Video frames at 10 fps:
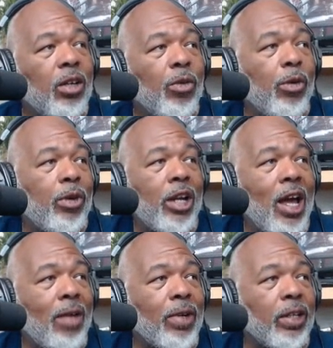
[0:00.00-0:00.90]
We wouldn't
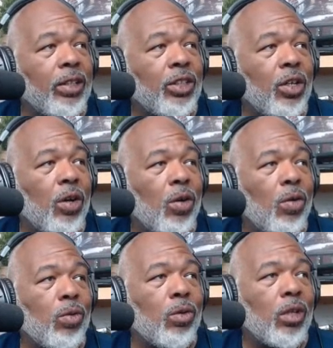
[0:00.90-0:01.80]
have it.
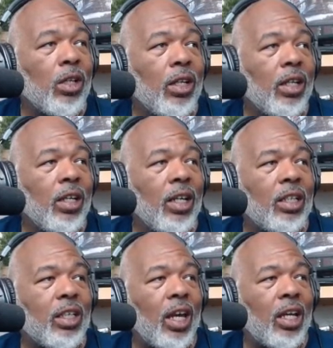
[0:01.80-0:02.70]
So
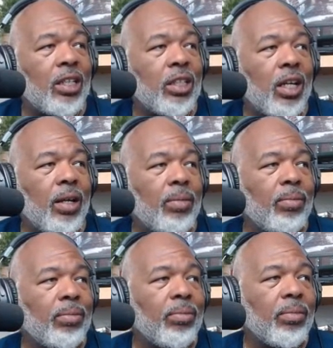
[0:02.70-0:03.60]
it takes a
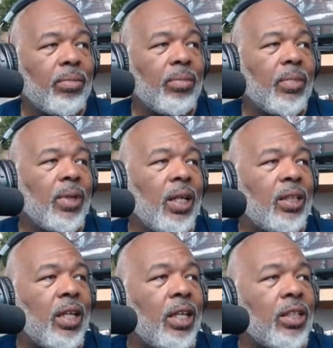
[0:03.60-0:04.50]

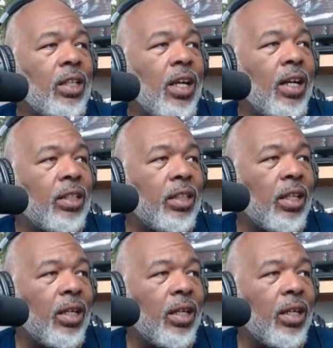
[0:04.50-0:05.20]
lot.